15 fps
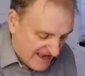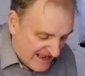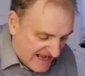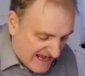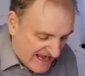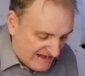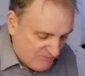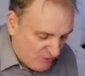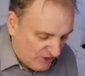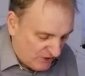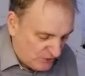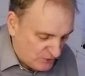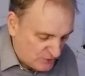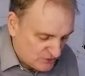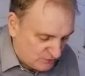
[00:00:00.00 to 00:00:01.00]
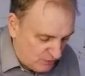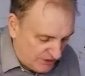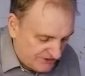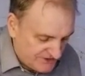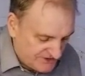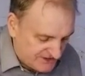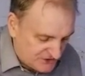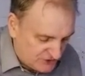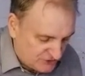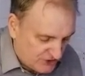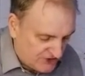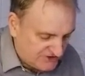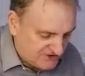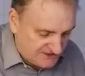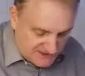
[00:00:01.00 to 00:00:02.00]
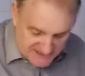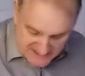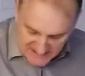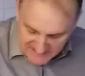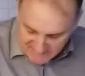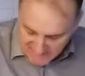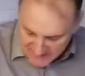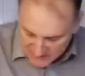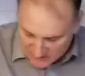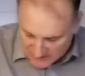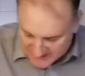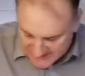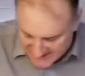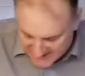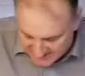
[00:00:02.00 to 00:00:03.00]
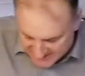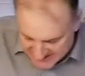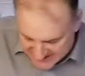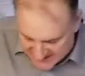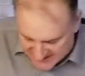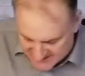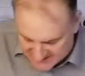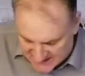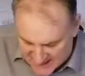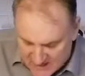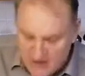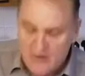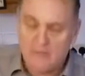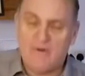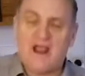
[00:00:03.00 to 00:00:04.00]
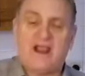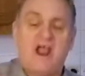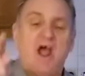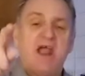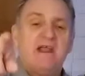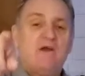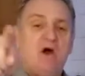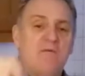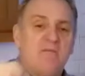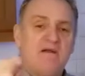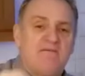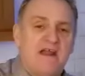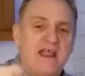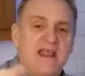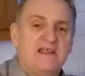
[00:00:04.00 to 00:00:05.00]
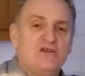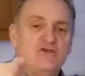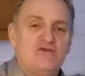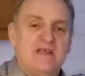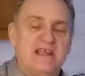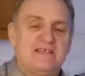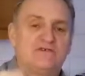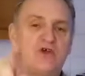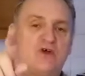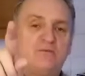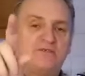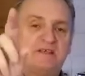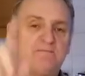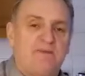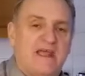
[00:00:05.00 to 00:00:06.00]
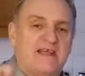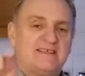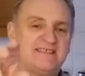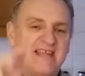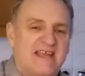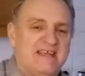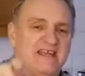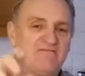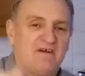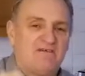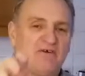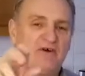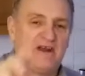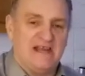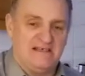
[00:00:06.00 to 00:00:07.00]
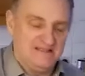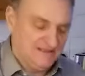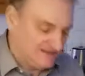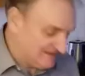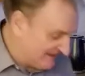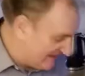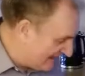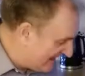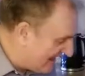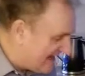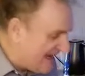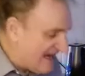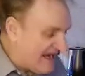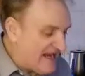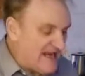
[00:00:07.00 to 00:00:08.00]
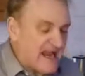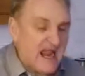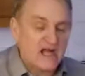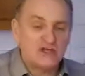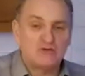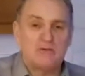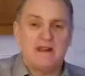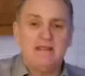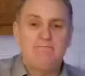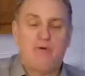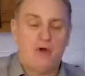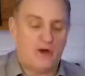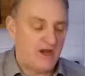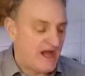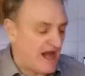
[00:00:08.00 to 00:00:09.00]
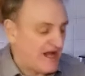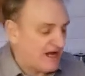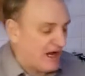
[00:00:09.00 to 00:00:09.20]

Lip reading: I'm one of those ones that shouts at the TV all the time and says, Rick, how come everything you eat's always the best thing you've ever eaten? He actually put it into